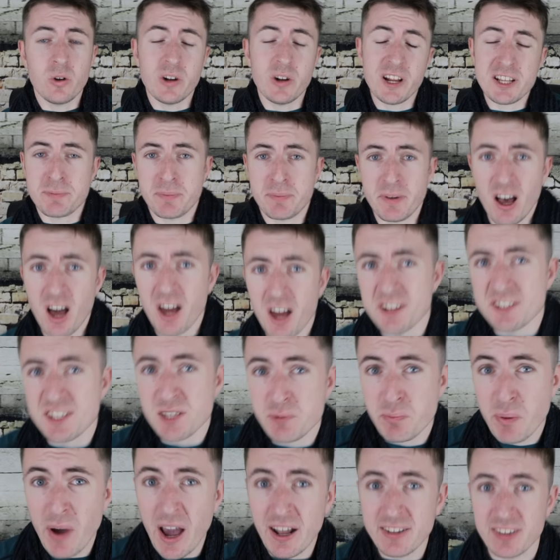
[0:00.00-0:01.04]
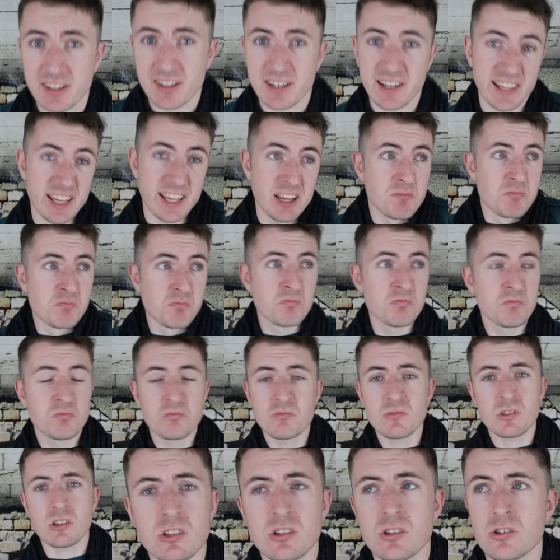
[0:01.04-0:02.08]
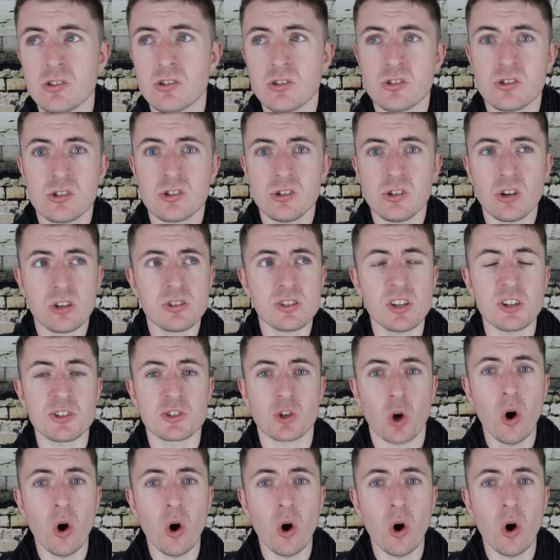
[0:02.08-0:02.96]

who, let's be honest, is practically just as